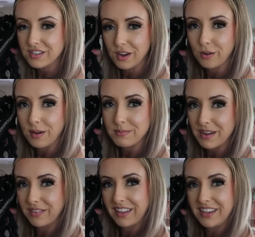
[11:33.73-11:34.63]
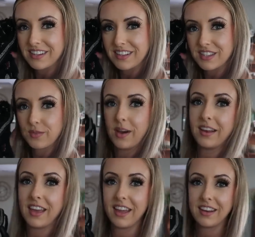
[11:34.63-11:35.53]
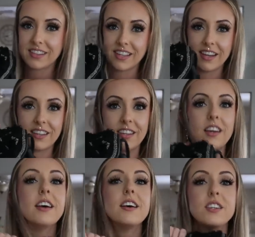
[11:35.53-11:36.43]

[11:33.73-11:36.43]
So I'm definitely into this one and excited